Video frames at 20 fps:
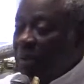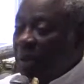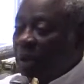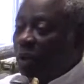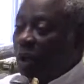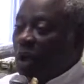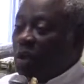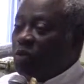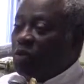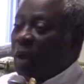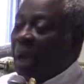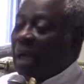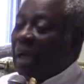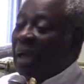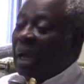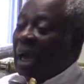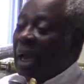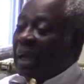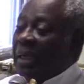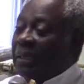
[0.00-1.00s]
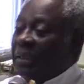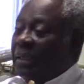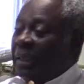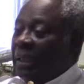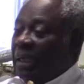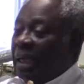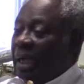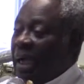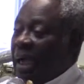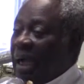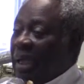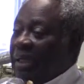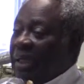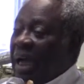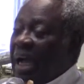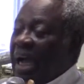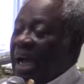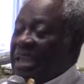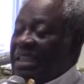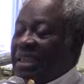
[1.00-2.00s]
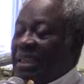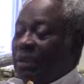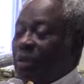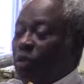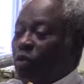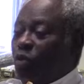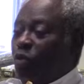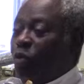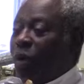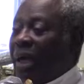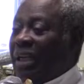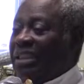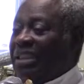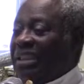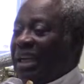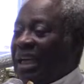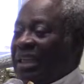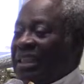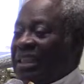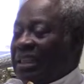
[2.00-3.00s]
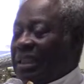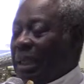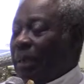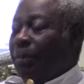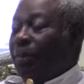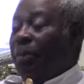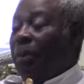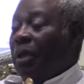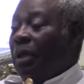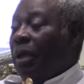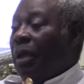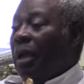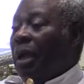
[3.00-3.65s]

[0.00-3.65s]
Because you are lying, and they're asking you to go and share the same